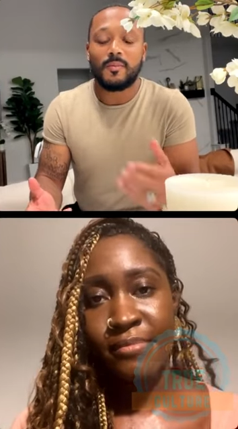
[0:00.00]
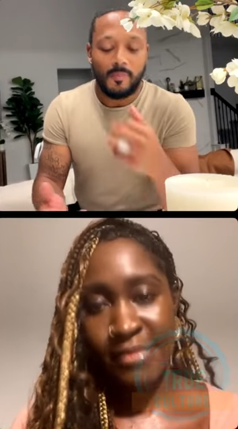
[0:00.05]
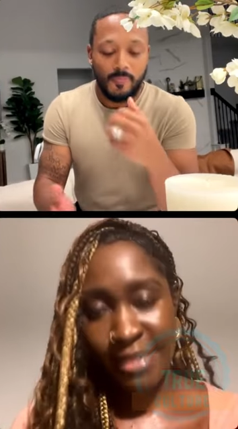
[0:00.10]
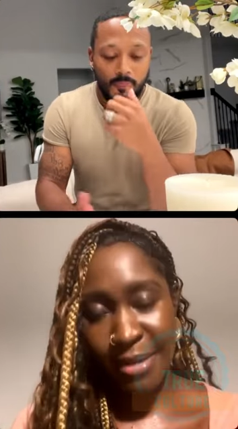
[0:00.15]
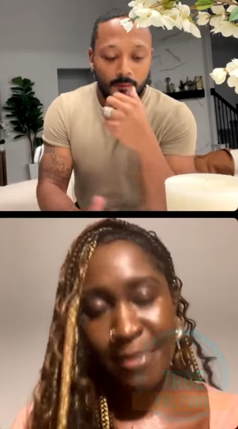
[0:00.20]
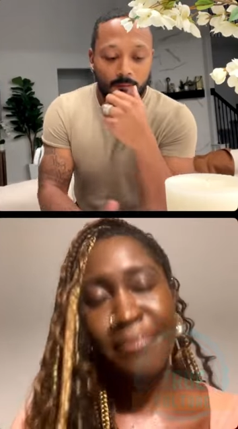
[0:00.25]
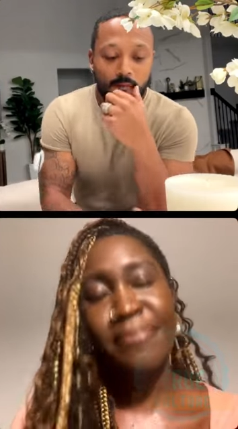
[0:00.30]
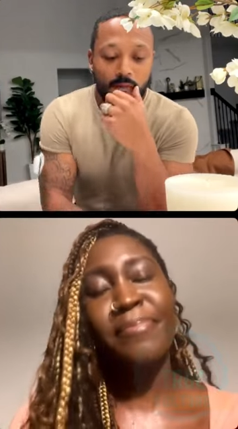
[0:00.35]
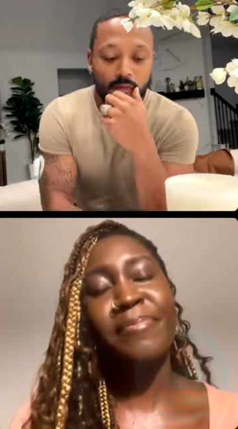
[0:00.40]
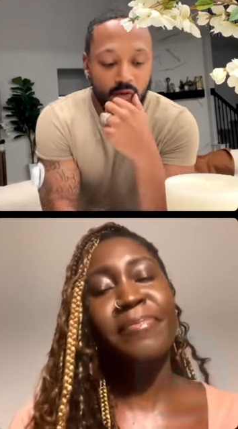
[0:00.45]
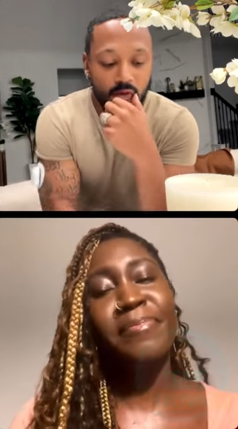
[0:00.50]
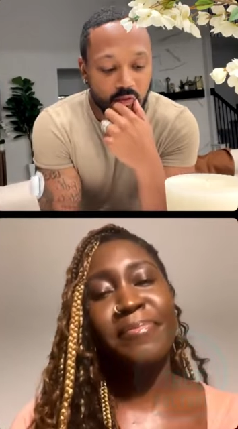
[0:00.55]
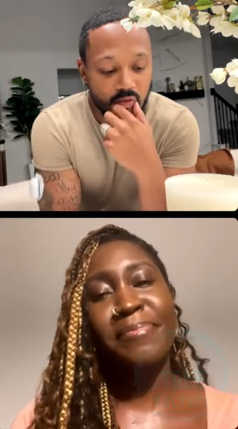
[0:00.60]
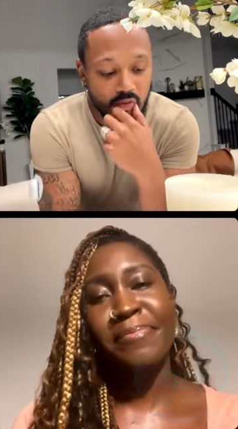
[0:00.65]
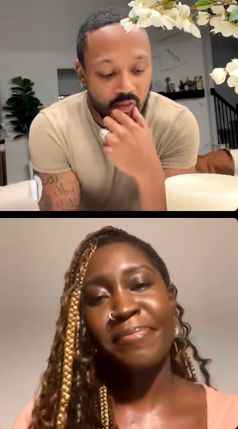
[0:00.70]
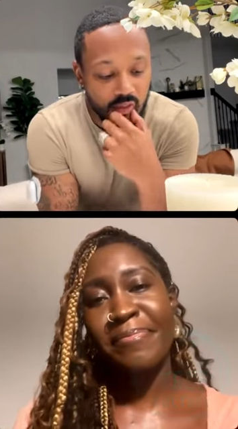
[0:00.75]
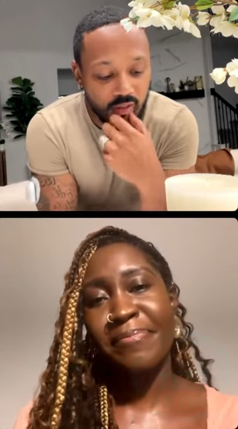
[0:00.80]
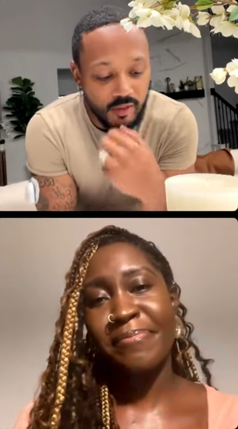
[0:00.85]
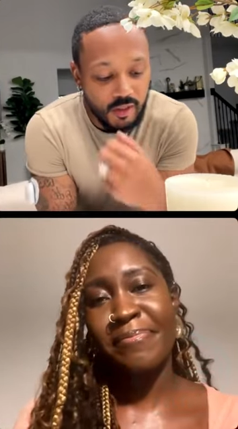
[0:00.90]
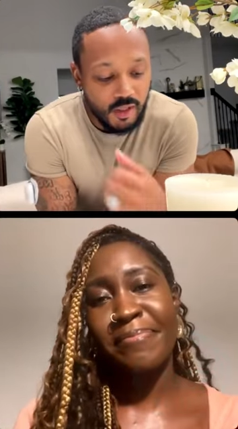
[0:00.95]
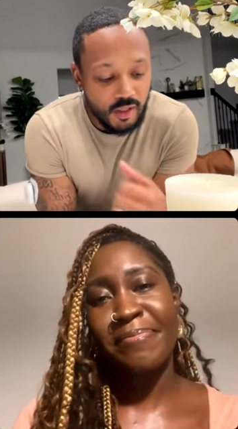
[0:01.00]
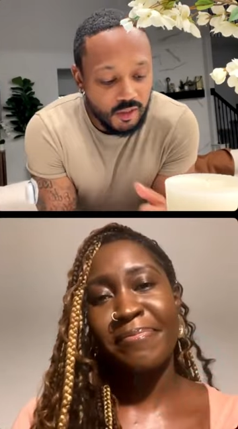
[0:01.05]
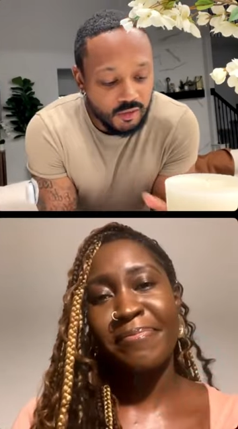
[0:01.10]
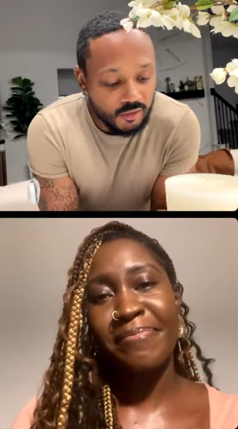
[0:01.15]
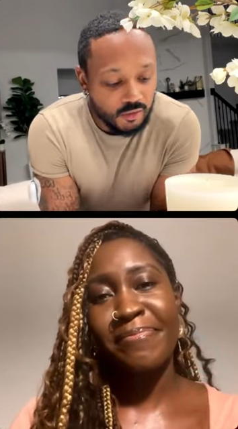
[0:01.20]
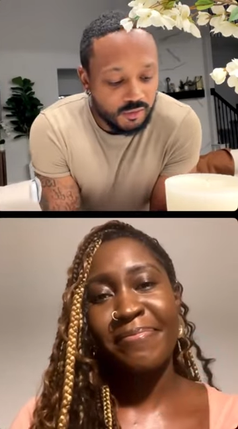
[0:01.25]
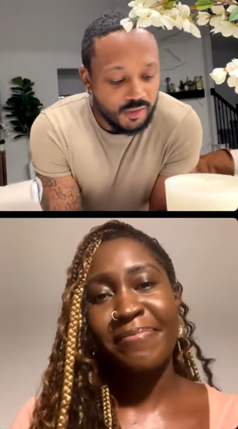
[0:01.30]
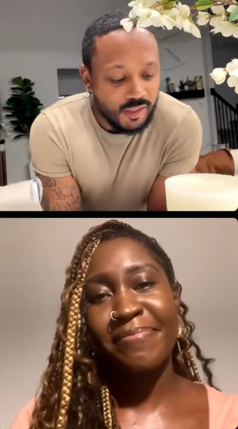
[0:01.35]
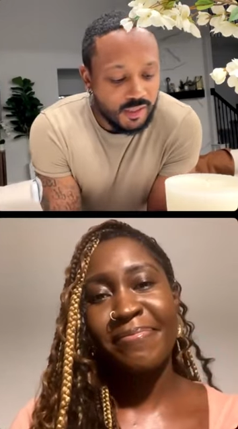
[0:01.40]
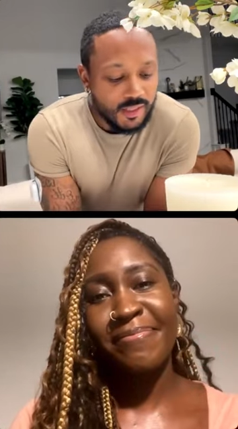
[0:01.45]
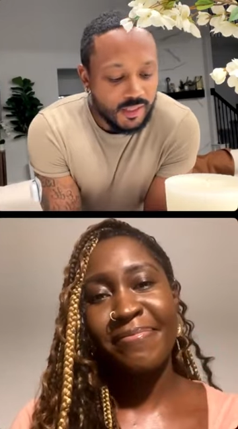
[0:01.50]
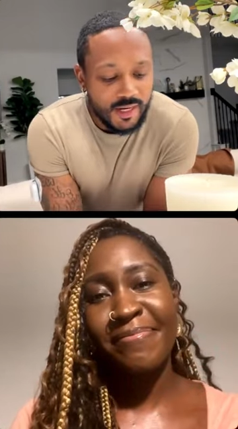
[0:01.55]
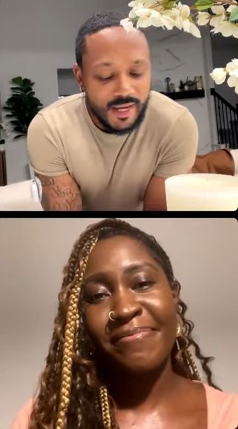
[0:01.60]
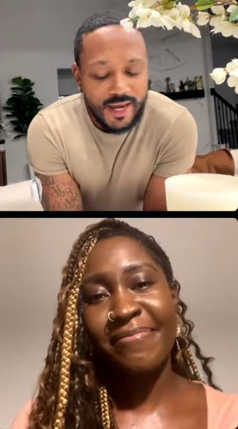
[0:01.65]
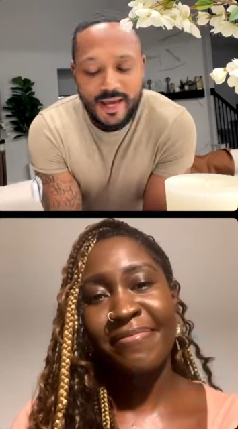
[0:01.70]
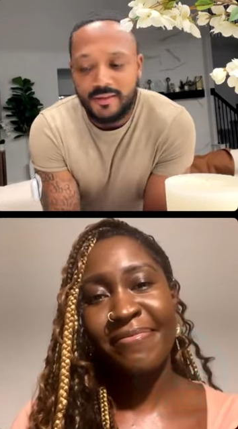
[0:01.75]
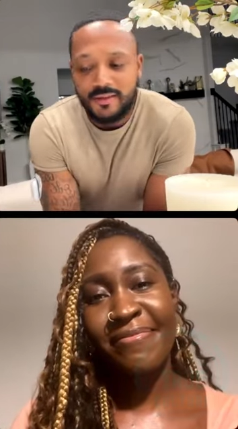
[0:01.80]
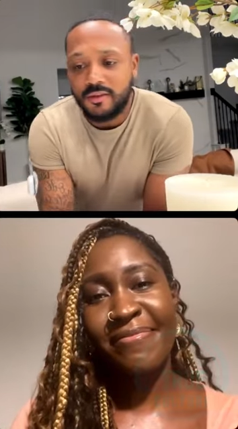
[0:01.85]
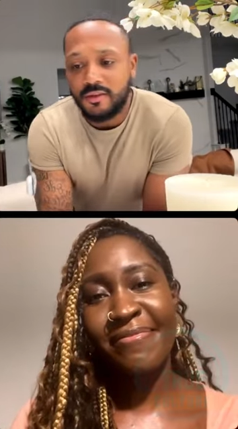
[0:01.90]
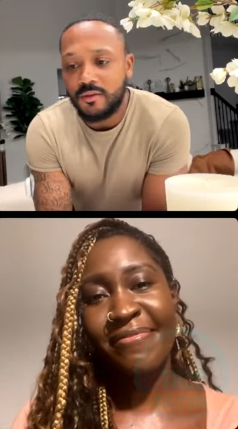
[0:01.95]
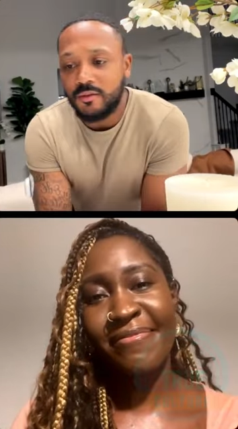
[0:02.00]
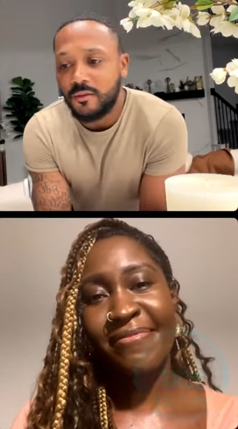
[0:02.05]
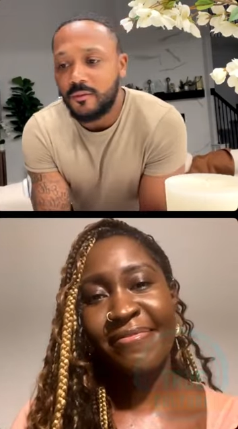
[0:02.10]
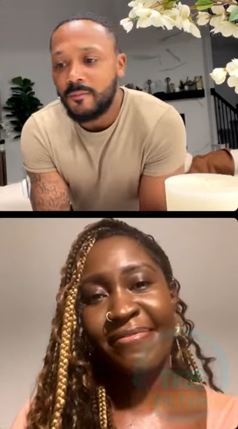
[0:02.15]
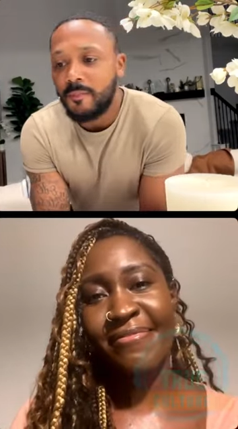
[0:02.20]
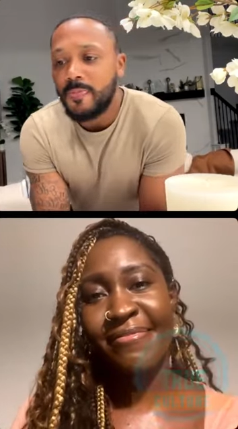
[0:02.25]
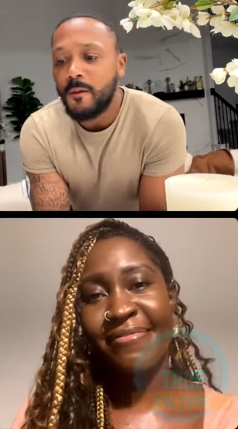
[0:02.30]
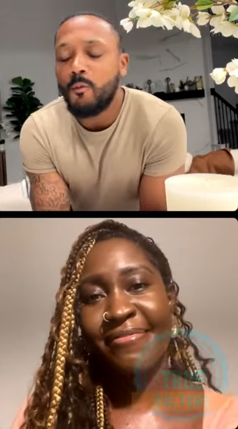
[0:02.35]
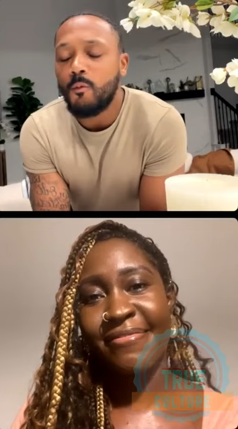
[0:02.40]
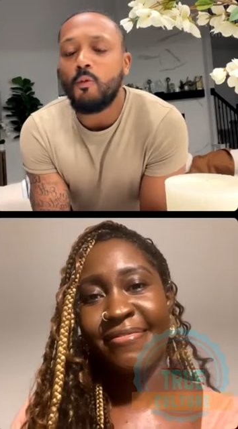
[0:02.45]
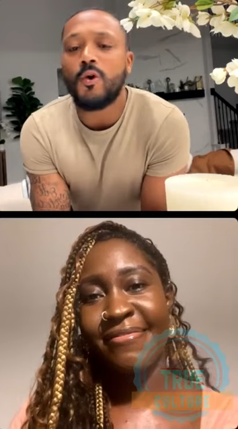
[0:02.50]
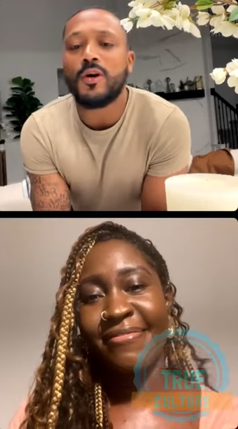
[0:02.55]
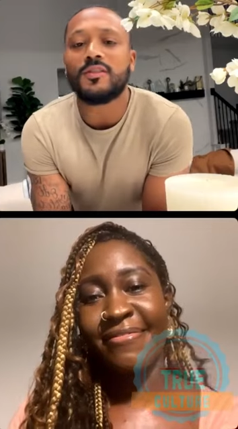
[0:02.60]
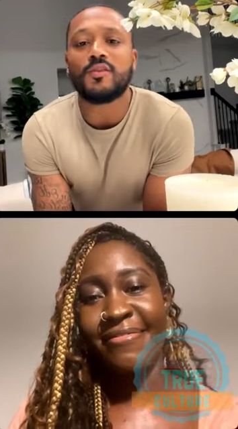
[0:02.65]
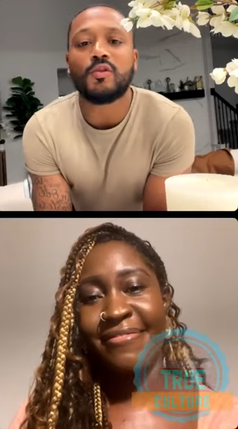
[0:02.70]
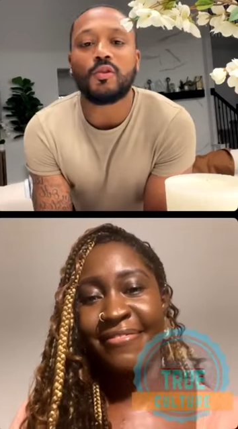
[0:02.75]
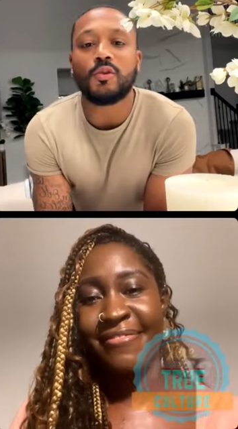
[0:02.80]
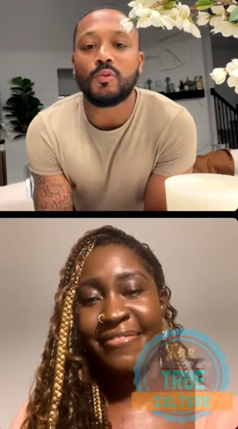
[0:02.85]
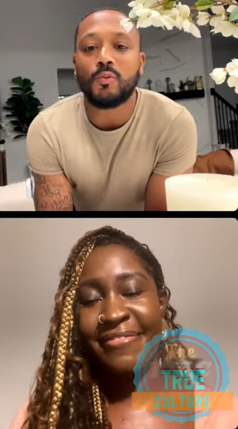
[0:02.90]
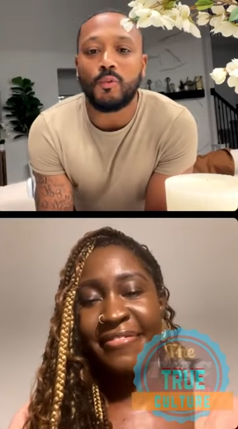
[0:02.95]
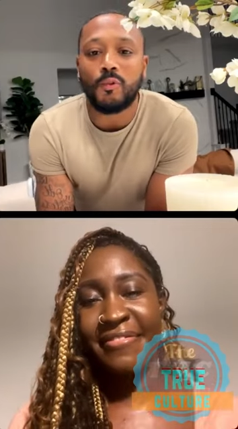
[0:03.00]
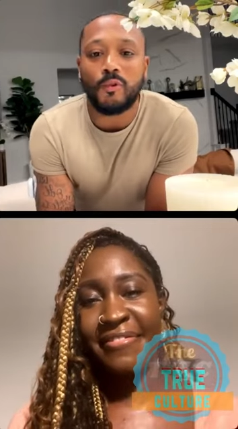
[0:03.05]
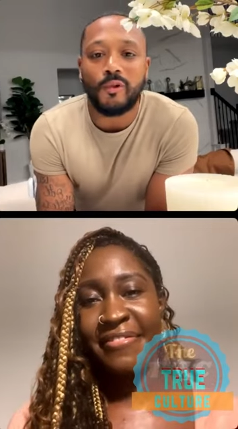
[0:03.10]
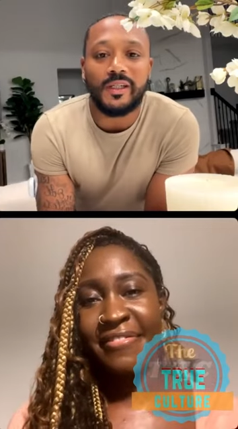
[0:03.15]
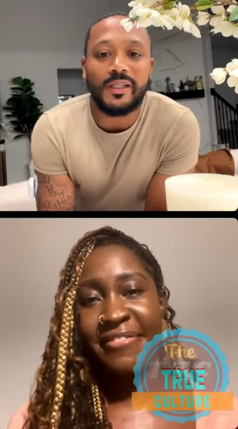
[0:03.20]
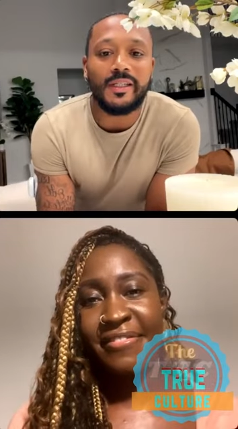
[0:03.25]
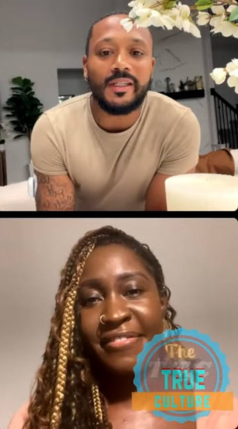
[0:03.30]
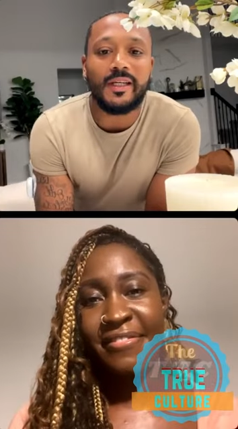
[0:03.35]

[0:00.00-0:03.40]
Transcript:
Speaker 1: okay so then i got to ask you what's three